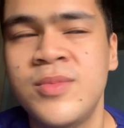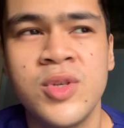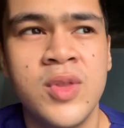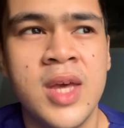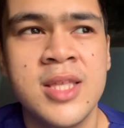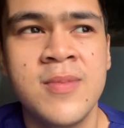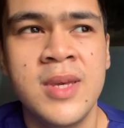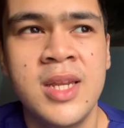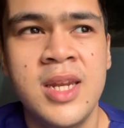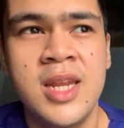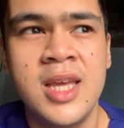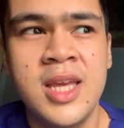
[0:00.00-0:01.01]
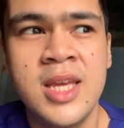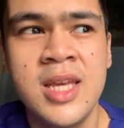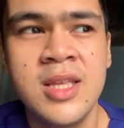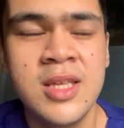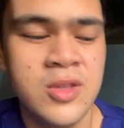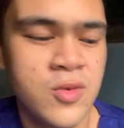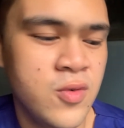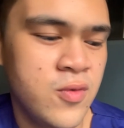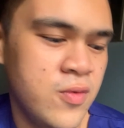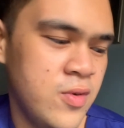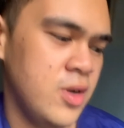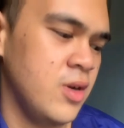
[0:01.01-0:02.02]
So that's my day so
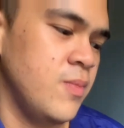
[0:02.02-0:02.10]
far.